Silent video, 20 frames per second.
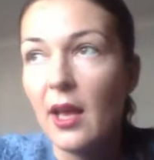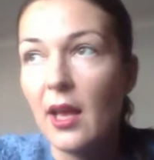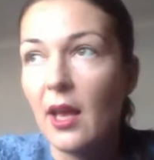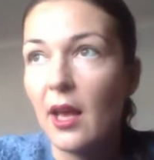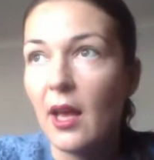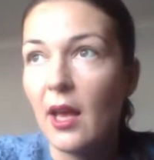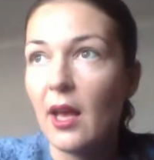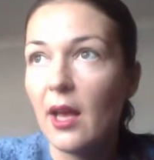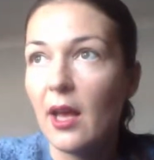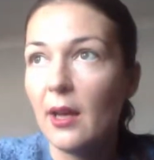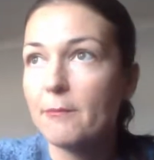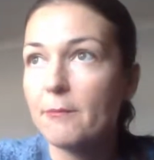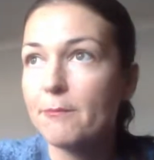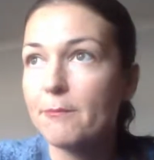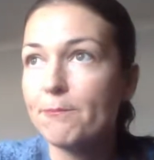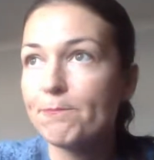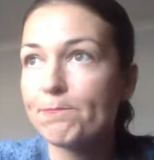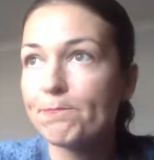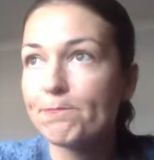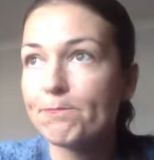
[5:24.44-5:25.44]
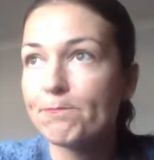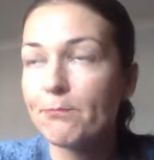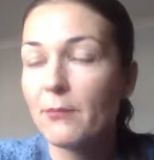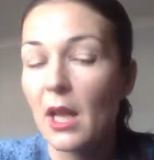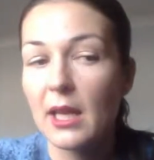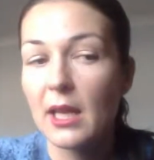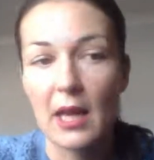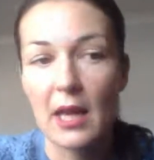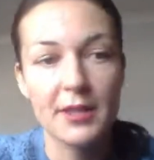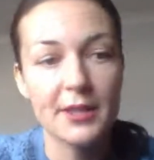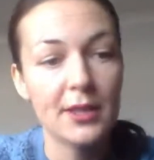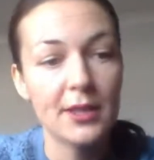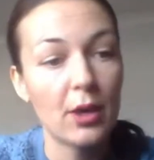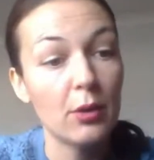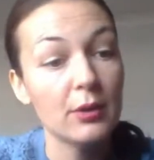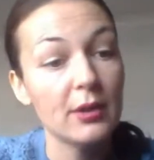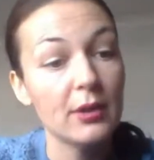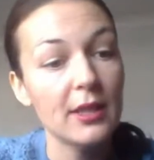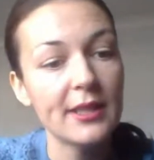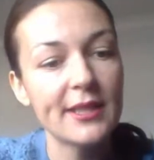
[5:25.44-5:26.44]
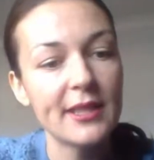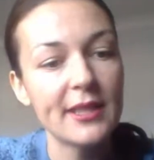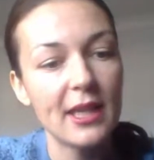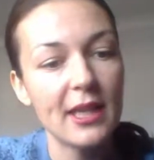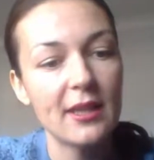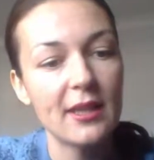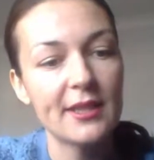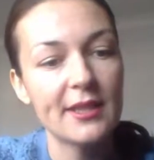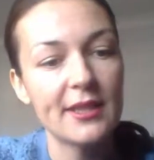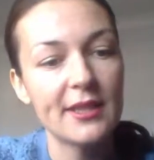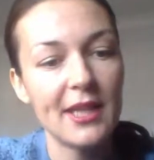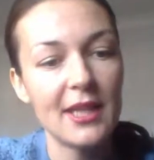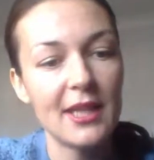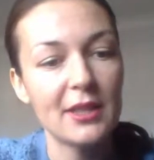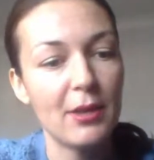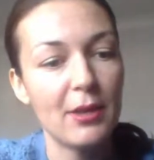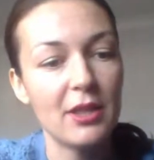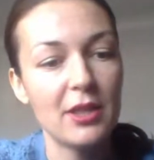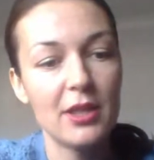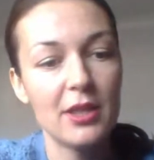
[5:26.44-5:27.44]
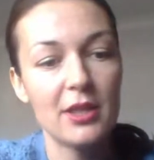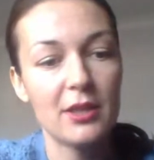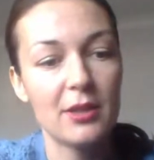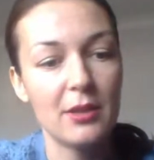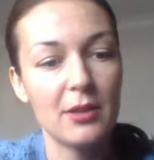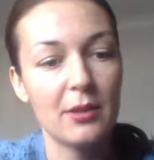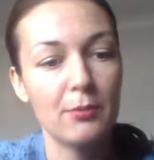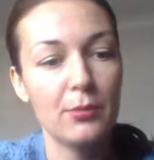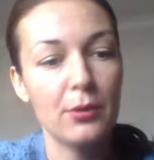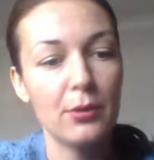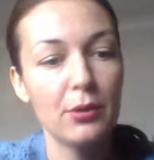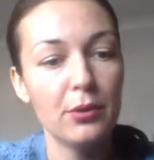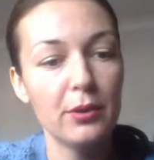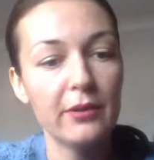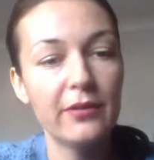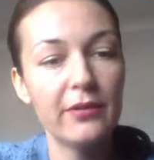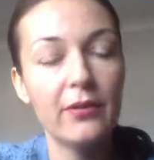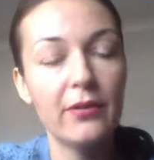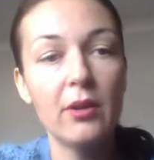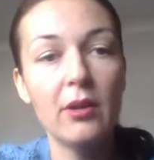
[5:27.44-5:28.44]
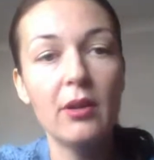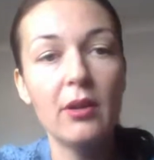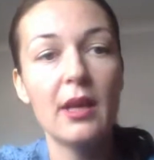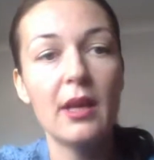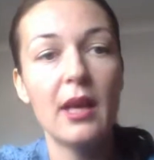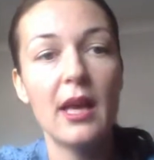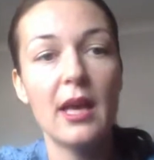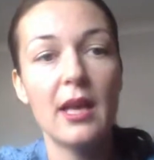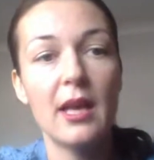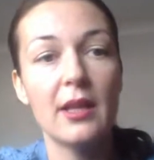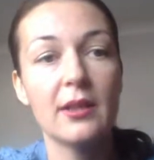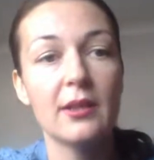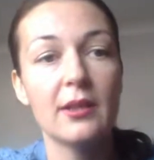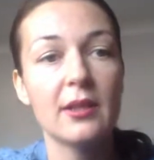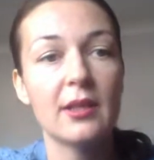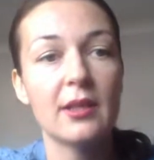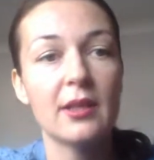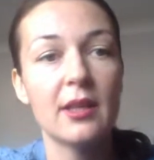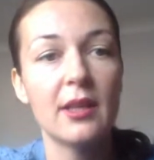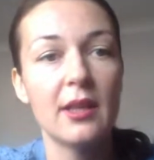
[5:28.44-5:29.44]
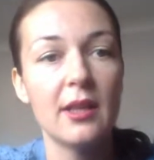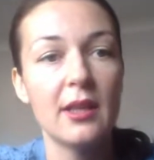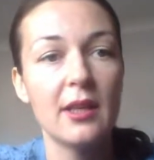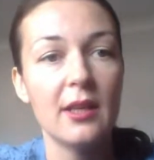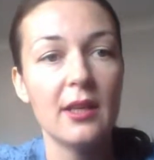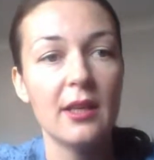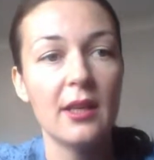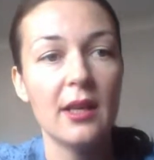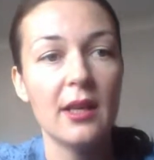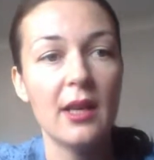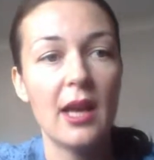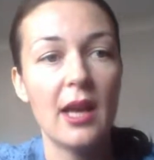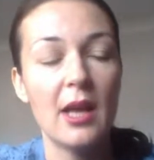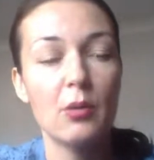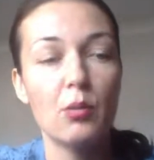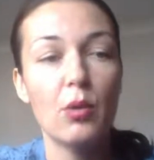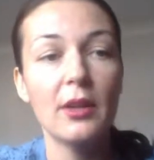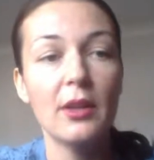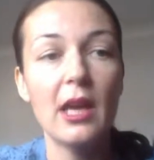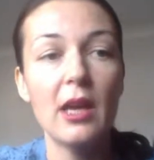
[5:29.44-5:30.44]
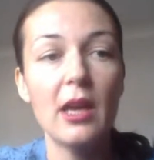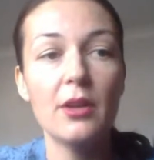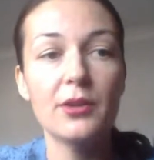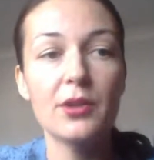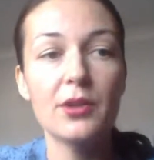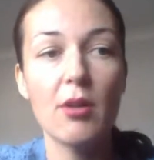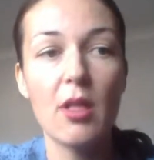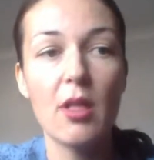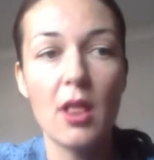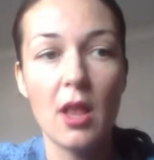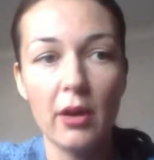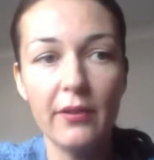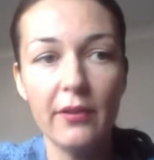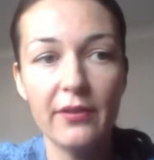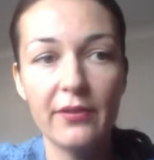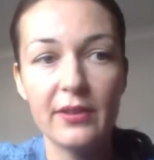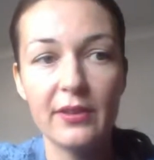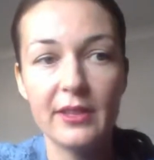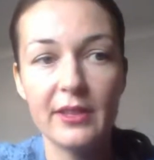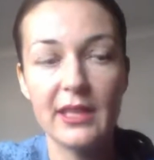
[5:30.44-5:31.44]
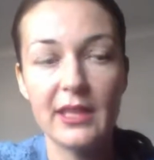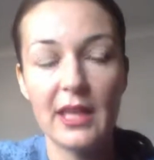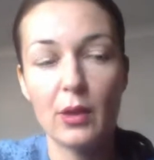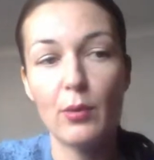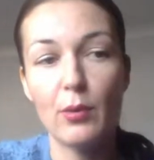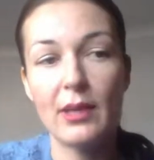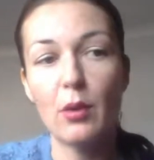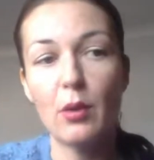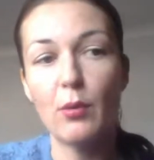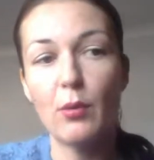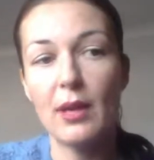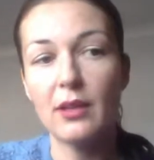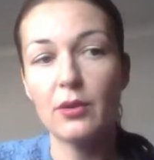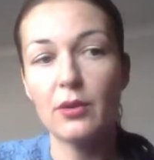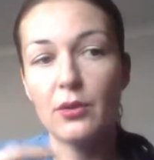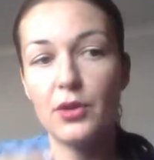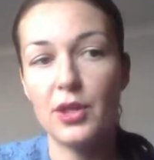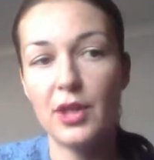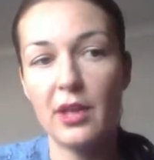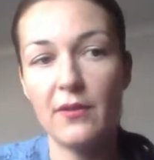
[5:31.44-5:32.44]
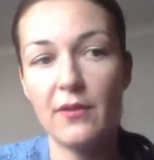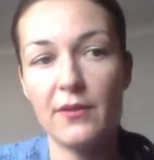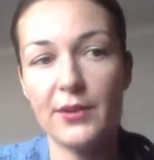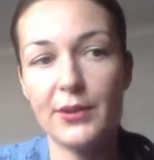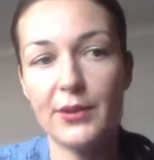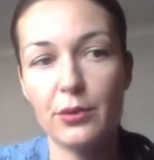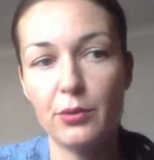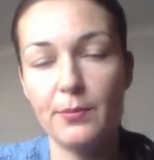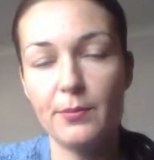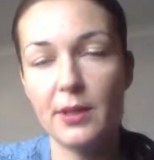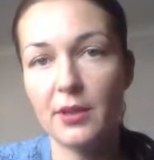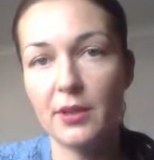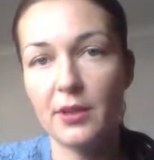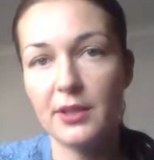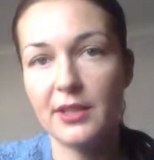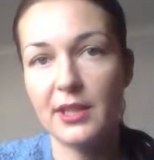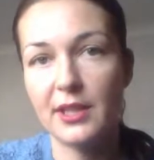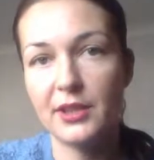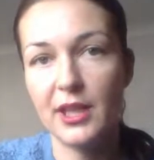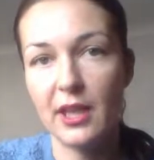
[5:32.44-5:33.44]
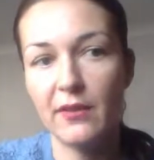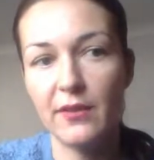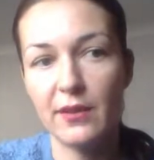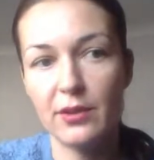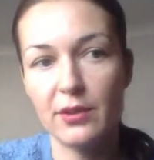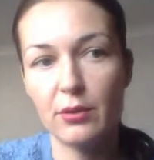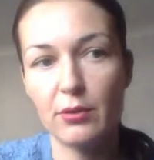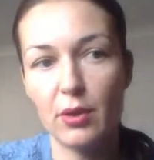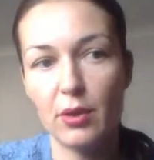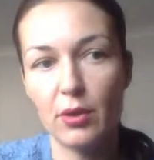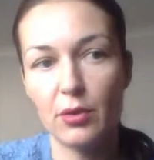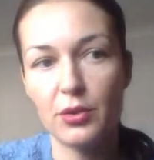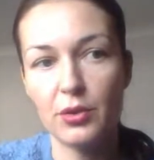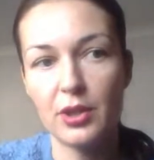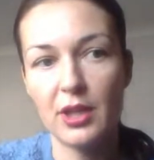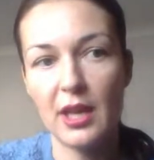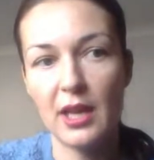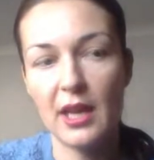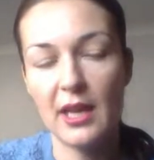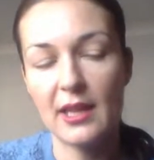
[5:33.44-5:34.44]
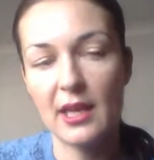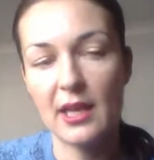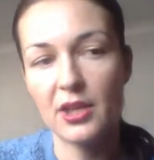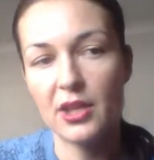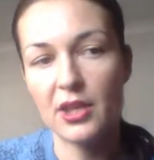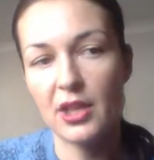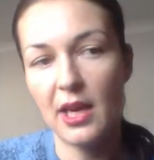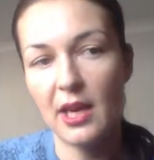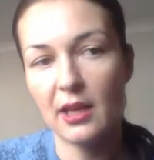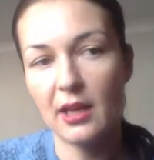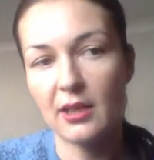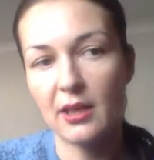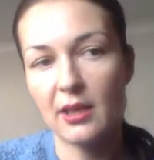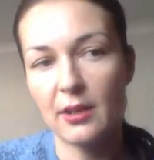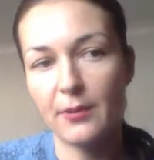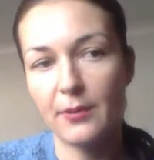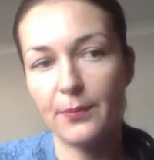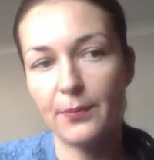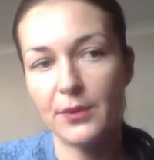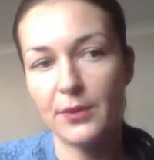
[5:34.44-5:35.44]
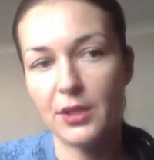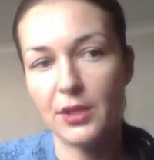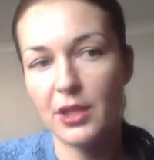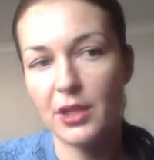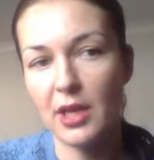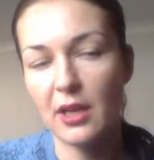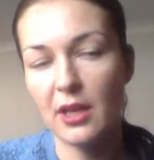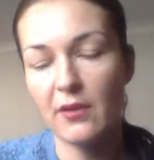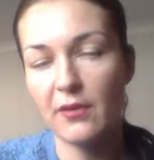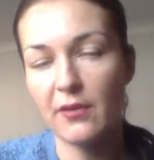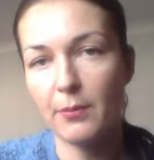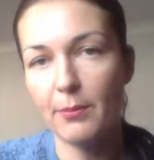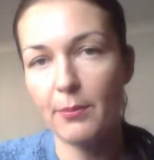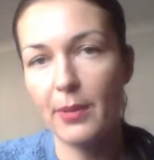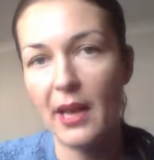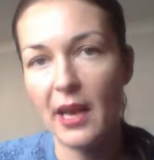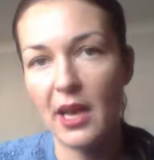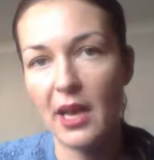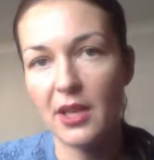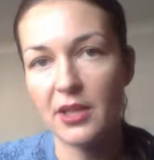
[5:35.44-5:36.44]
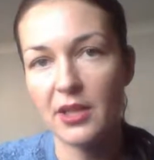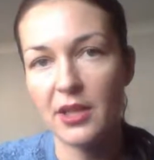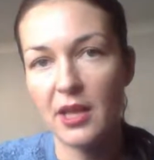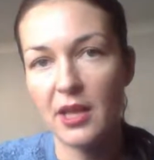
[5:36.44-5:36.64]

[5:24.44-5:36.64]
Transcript: Um, yeah. So this sales page is beautiful, and and what I also love is like when I went on JVZoo because it's JVZoo launch, and I checked the JV page